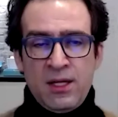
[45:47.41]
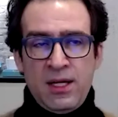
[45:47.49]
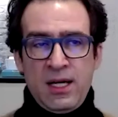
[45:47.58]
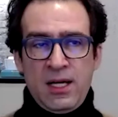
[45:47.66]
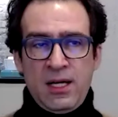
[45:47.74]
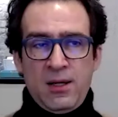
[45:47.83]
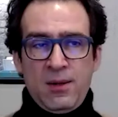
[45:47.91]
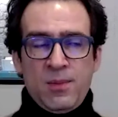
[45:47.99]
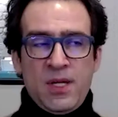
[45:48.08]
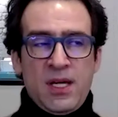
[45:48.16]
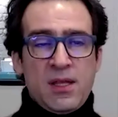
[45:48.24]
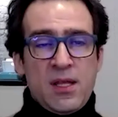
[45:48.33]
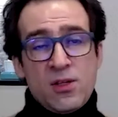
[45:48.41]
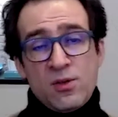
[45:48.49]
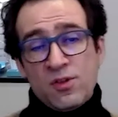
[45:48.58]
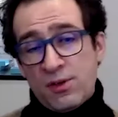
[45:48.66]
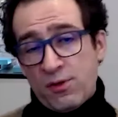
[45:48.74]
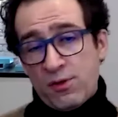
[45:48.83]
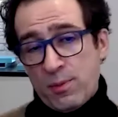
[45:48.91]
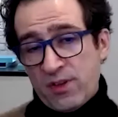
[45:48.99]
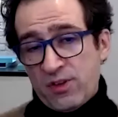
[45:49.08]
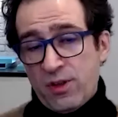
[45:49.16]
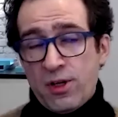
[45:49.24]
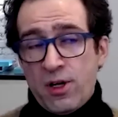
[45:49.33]
And they use different
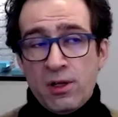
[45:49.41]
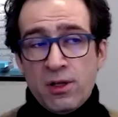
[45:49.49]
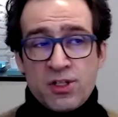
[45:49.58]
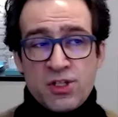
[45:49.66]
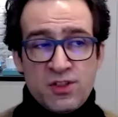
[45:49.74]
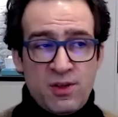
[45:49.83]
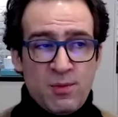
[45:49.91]
methodologies.